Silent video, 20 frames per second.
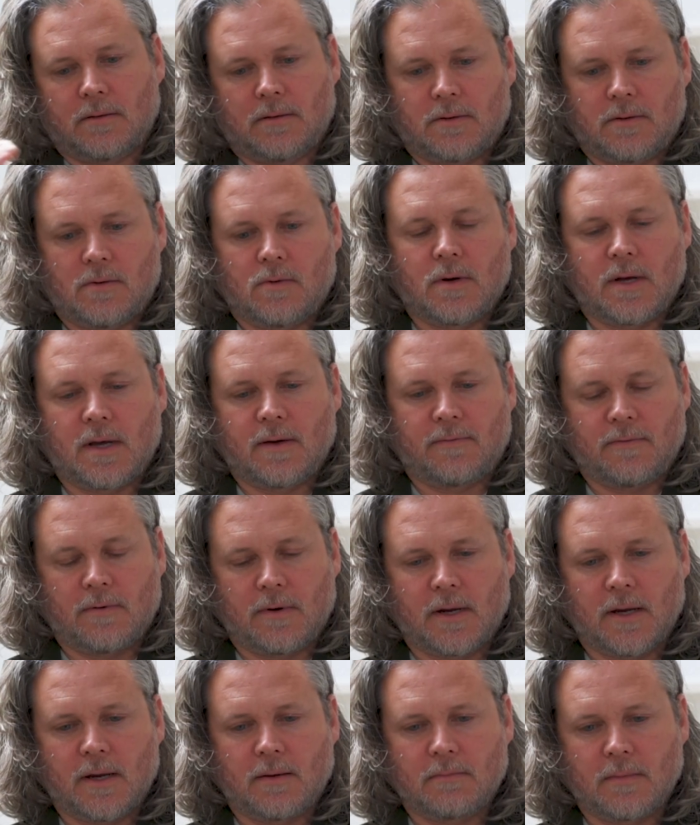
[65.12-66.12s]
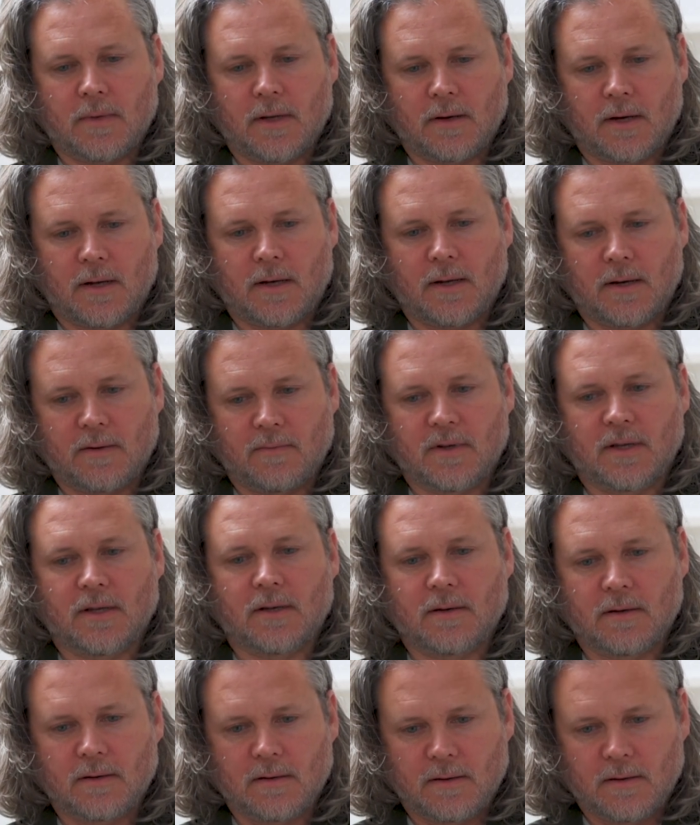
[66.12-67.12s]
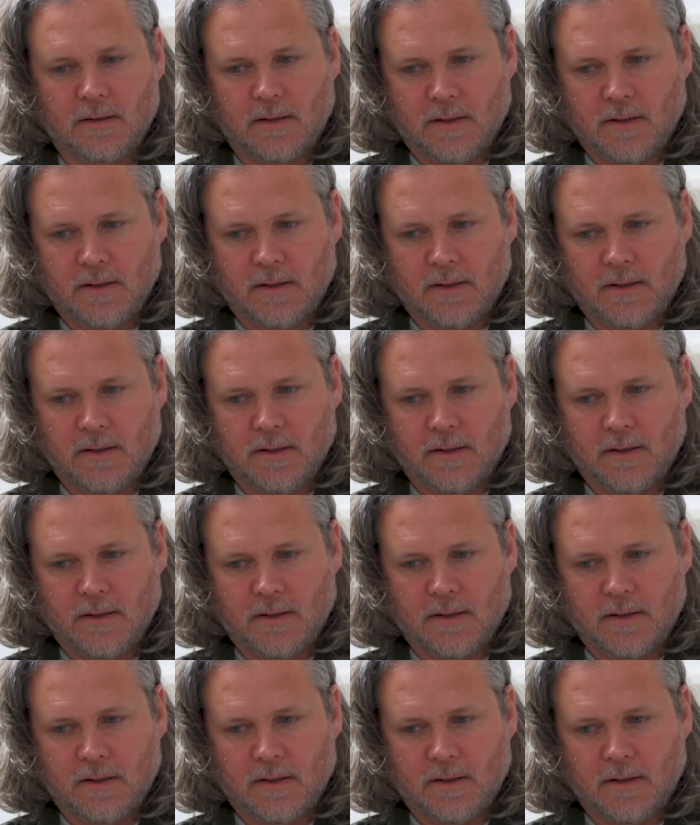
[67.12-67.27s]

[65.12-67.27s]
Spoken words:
square frame, it kind of didn't